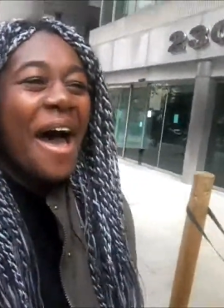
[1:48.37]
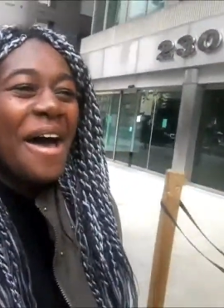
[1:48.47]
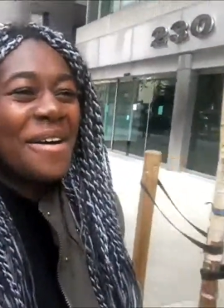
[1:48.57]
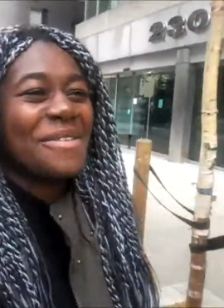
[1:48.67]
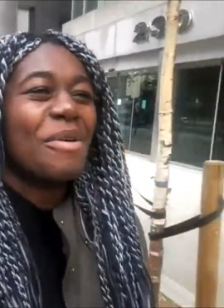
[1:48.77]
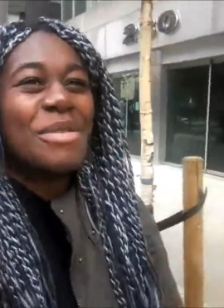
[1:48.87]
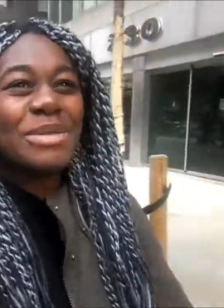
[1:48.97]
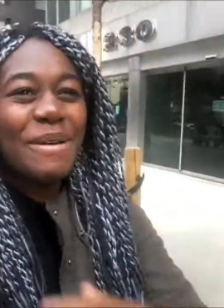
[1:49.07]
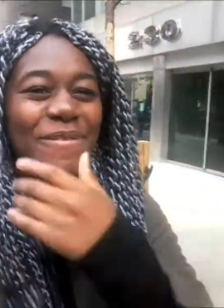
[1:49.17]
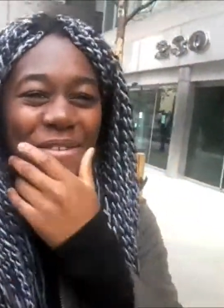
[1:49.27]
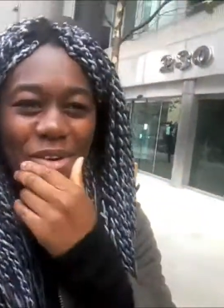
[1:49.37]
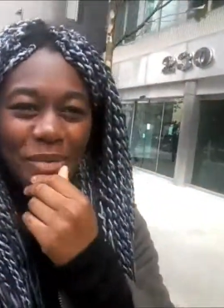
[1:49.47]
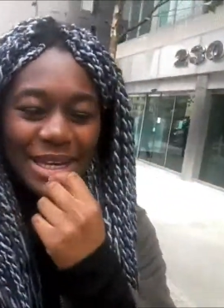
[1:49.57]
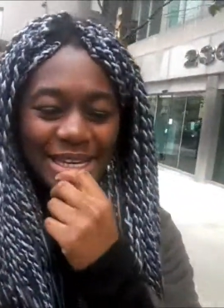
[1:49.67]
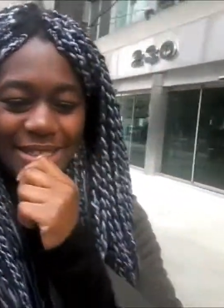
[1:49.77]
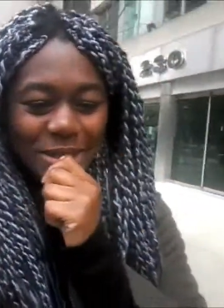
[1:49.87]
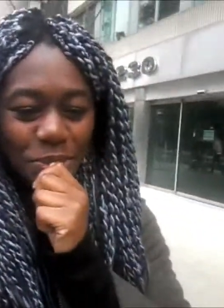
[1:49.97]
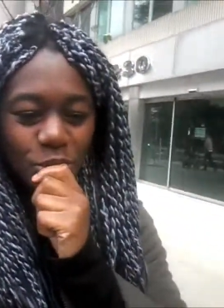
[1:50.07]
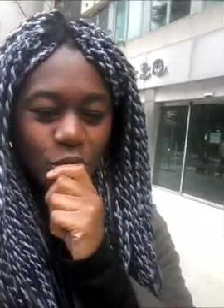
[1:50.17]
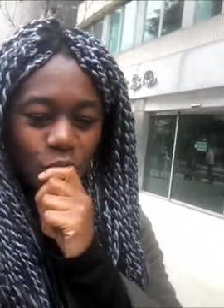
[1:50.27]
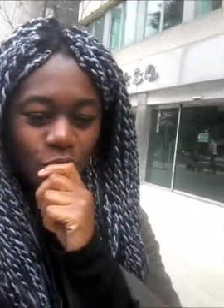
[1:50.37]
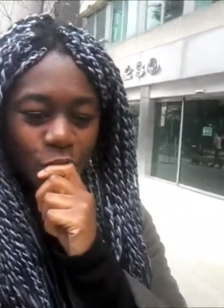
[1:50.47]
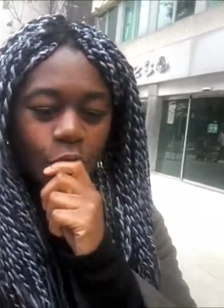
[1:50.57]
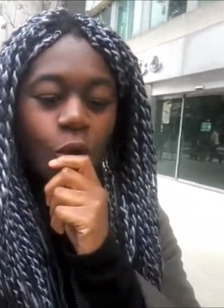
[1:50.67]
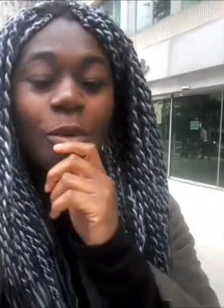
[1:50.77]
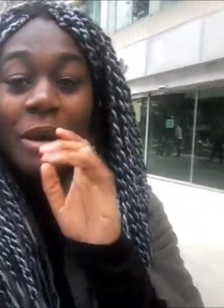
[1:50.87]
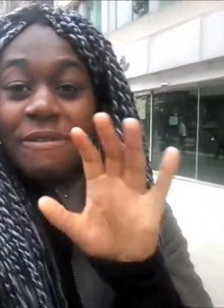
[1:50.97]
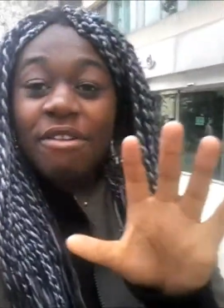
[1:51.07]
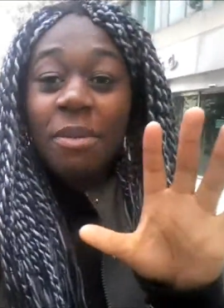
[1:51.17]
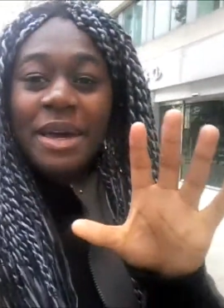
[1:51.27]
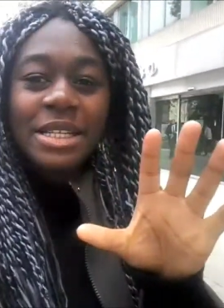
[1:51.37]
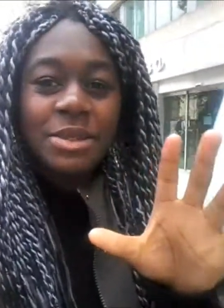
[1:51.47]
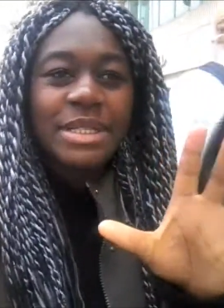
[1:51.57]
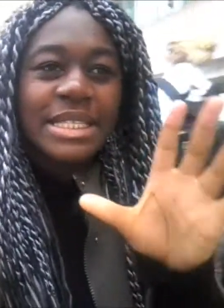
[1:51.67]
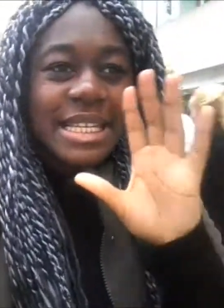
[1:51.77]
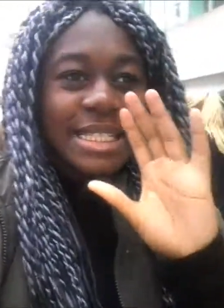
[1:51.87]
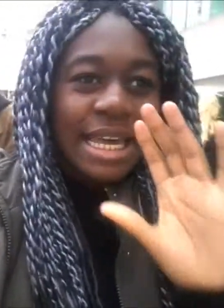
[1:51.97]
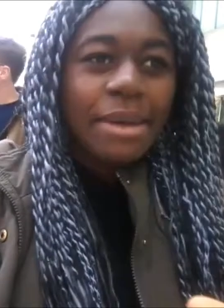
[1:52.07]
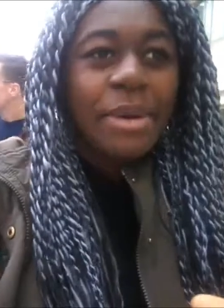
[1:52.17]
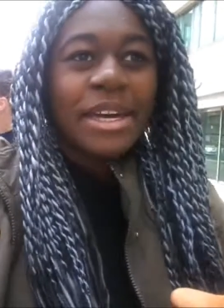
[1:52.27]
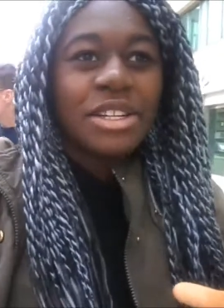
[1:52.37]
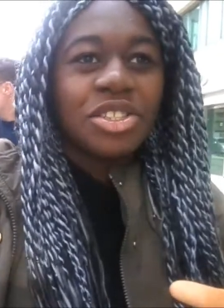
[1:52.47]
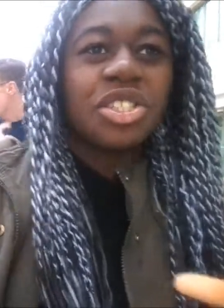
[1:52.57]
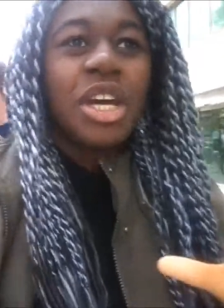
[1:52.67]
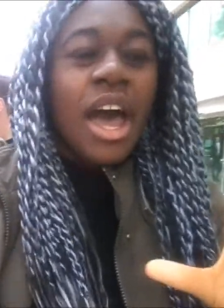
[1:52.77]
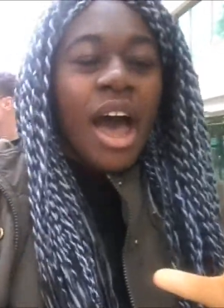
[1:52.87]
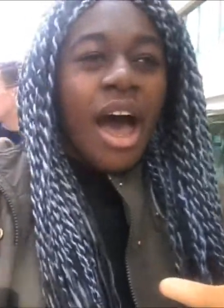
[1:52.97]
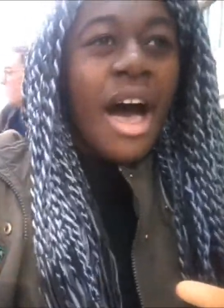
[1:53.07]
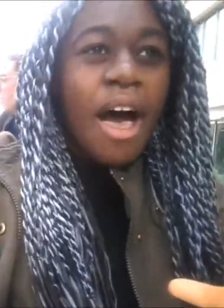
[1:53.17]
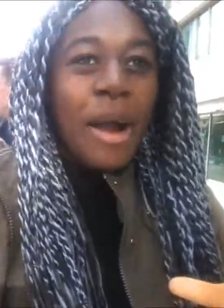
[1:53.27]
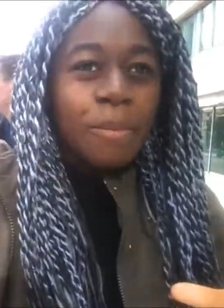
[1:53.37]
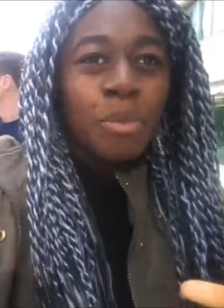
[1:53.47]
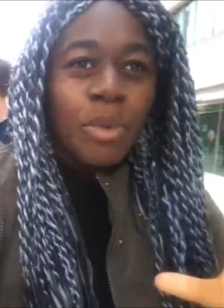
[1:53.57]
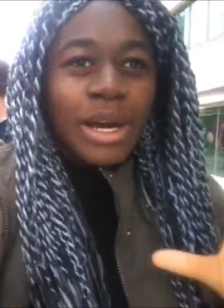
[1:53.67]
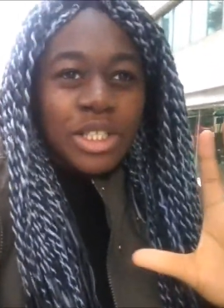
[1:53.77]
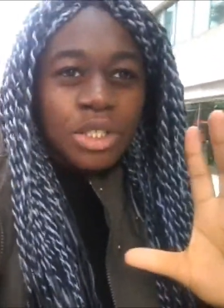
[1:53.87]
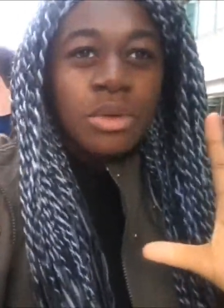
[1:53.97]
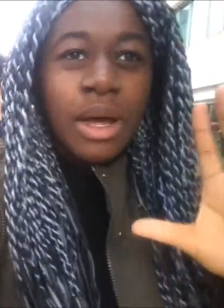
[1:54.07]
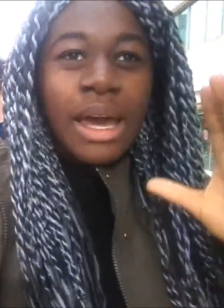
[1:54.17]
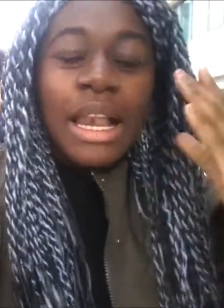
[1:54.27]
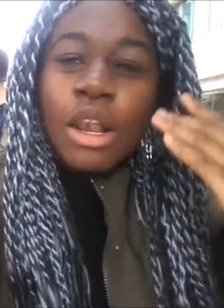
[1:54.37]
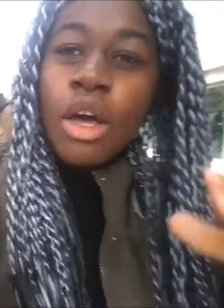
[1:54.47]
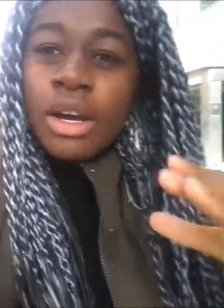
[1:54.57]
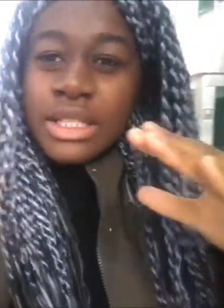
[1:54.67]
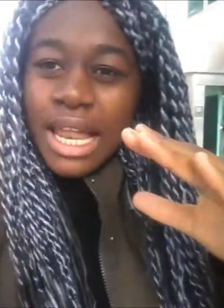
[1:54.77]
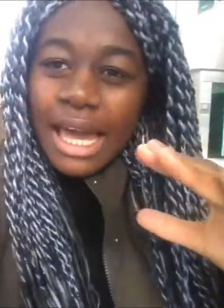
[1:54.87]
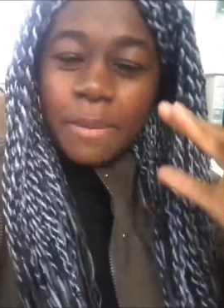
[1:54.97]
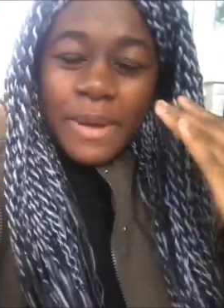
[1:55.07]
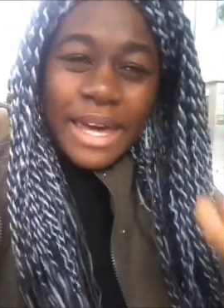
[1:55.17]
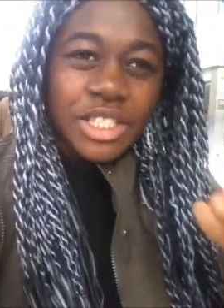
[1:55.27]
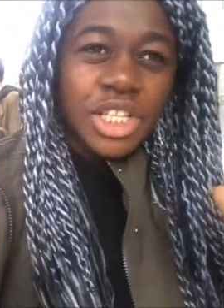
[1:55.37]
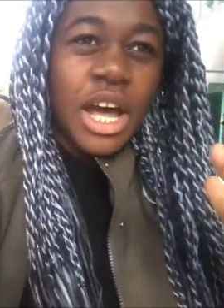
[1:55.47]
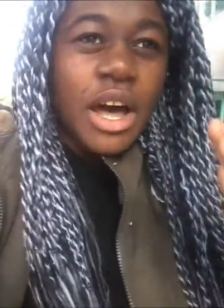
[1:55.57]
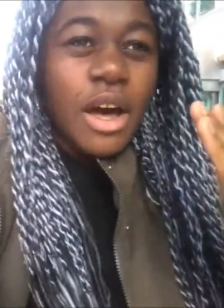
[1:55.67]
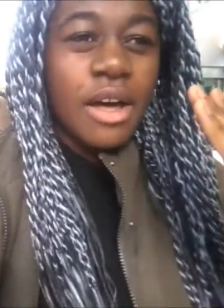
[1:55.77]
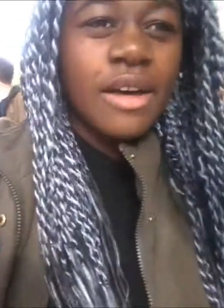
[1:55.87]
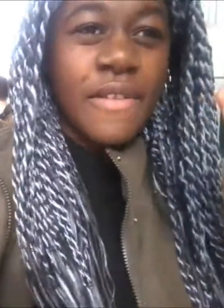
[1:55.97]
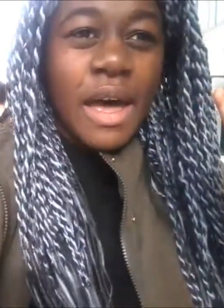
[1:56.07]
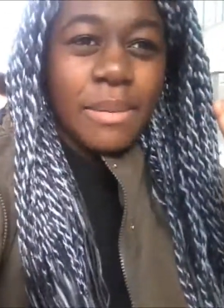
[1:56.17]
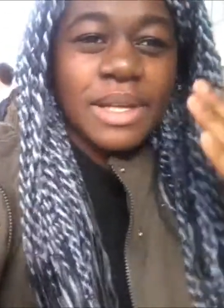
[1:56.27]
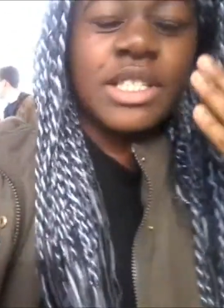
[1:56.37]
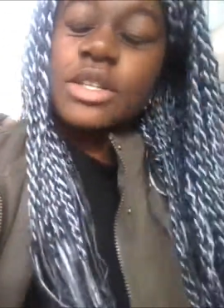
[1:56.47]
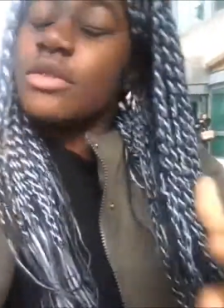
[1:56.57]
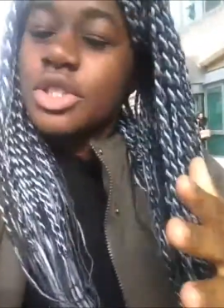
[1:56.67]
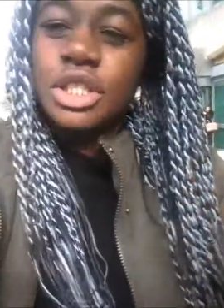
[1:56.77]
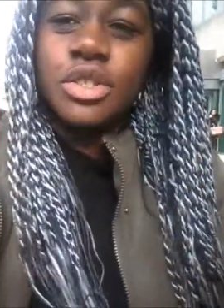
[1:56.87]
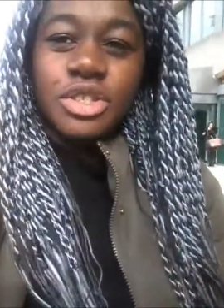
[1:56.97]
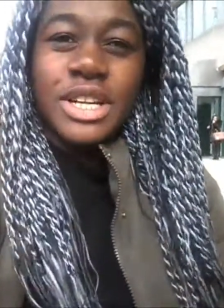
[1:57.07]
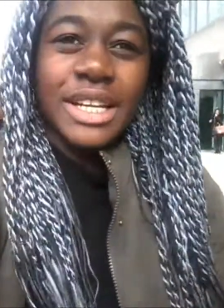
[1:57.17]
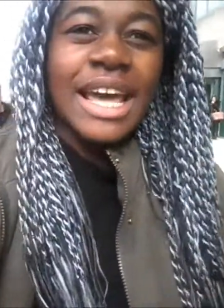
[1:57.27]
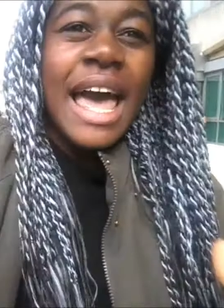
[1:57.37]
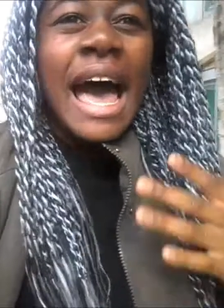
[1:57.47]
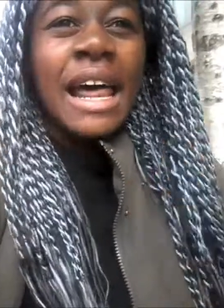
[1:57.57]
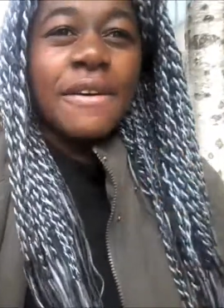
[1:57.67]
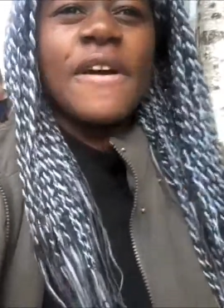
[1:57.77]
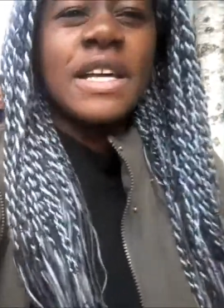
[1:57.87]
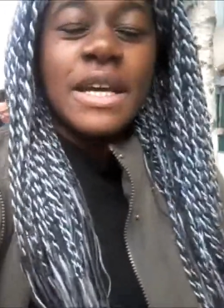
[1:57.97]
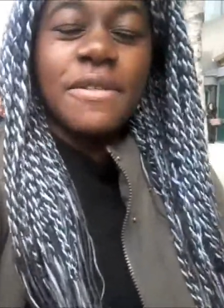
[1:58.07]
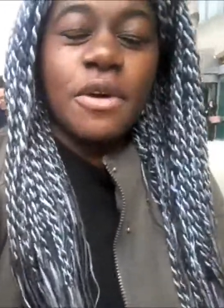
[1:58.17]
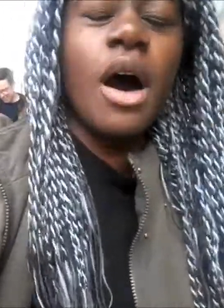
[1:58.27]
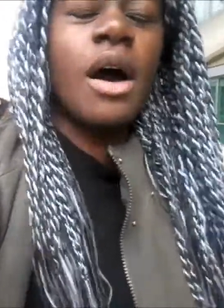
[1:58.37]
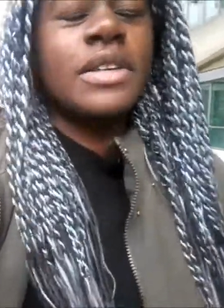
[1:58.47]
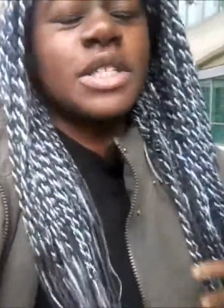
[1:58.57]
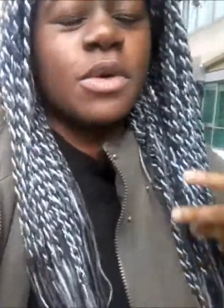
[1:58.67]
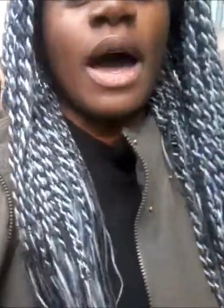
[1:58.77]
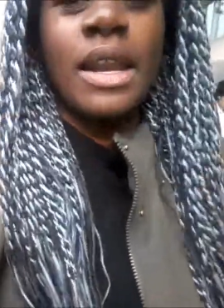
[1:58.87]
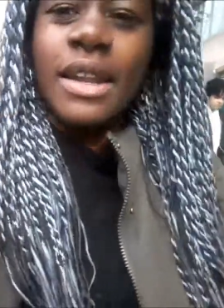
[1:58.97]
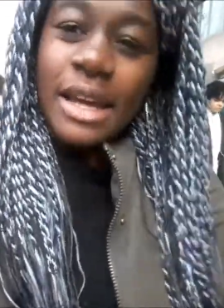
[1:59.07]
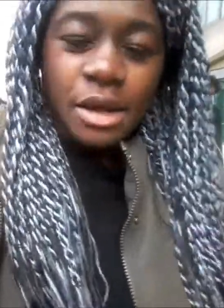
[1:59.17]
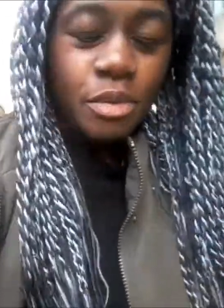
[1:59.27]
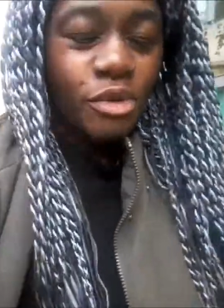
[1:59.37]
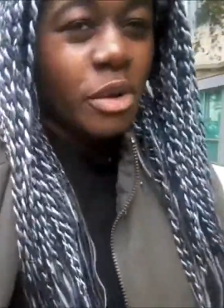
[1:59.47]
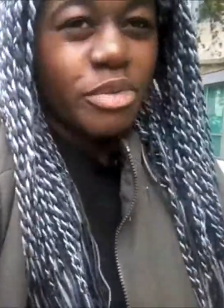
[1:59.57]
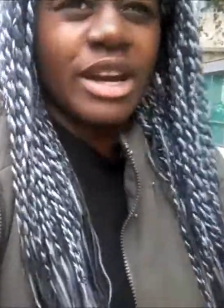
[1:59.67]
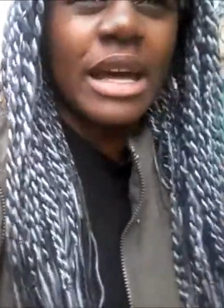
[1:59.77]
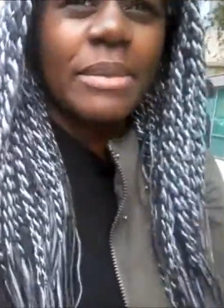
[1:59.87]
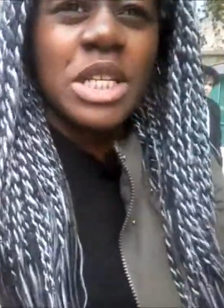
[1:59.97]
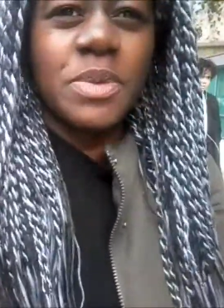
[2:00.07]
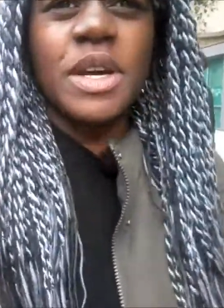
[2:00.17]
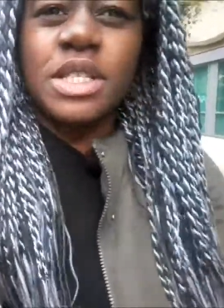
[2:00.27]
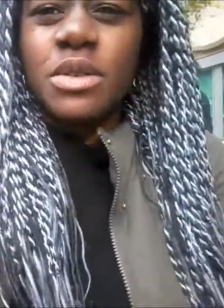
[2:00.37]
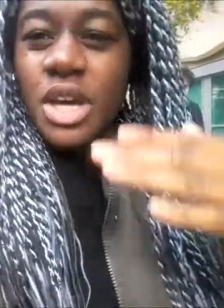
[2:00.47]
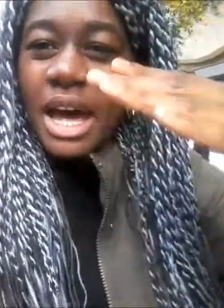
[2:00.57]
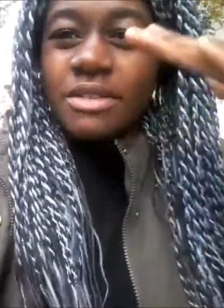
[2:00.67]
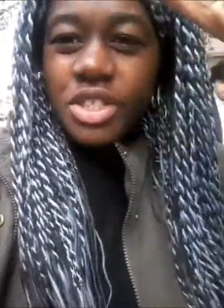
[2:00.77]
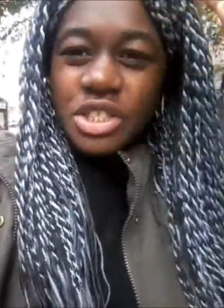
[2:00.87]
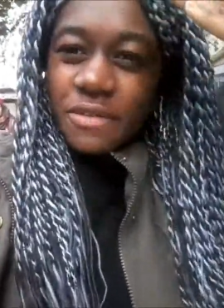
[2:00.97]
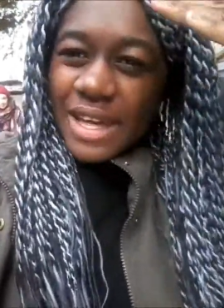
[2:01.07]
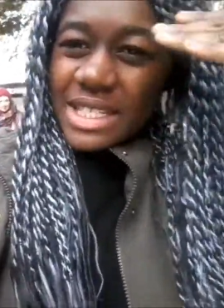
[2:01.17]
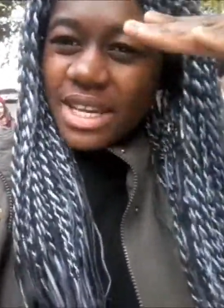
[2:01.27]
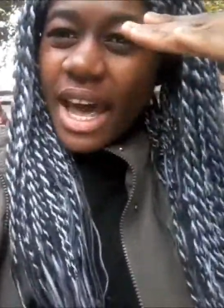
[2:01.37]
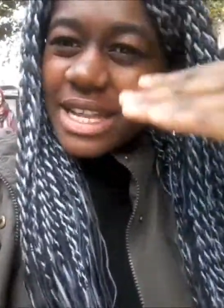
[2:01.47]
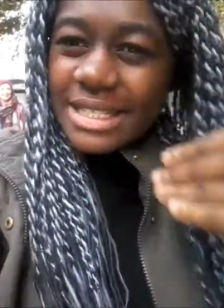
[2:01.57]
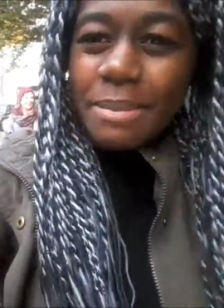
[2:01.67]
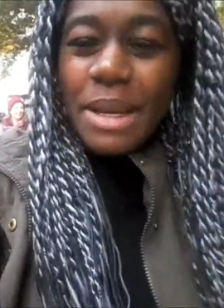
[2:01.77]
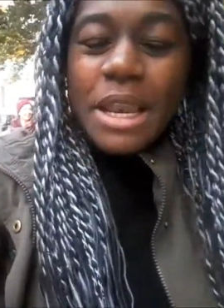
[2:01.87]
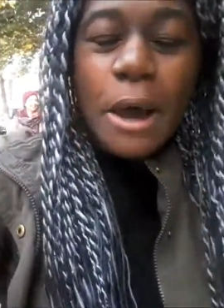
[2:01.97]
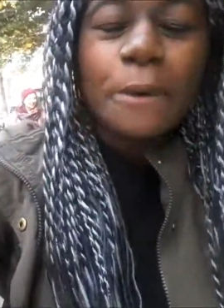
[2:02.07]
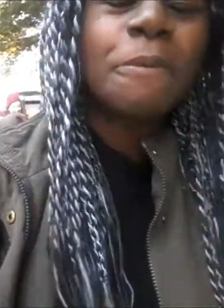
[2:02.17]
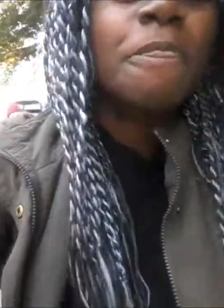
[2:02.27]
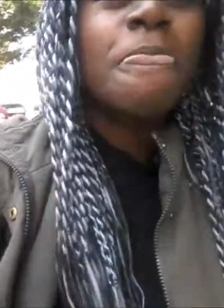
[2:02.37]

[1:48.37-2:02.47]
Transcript: uh, what was my favourite piece? Oh, my favourite piece was this image, um, which it looks like a picture of um, these school children. And at first I thought, oh, this is quite an inappropriate image because it was kind of just of their skirts and below.